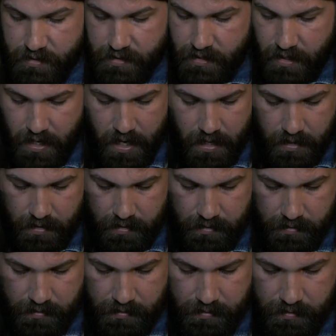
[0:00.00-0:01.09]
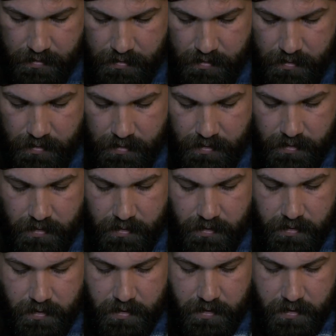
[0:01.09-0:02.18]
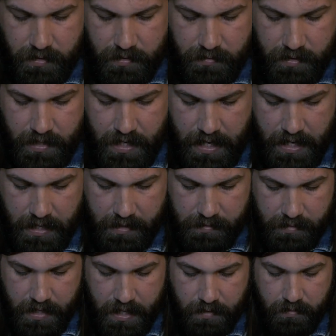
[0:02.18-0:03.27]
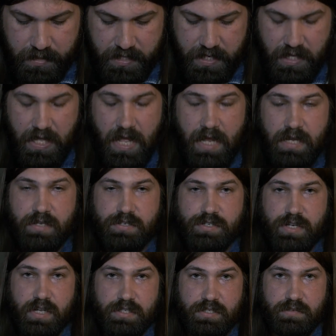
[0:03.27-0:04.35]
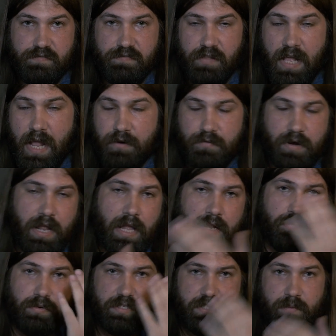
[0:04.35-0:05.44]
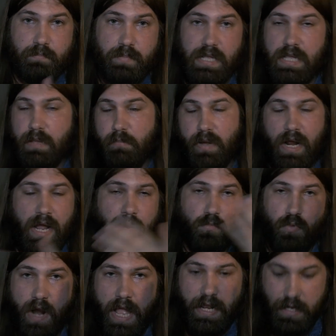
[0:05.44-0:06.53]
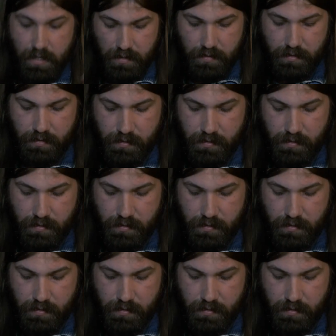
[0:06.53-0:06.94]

Just a color? Okay. Was it like just flat red? Was it me, but I'm red?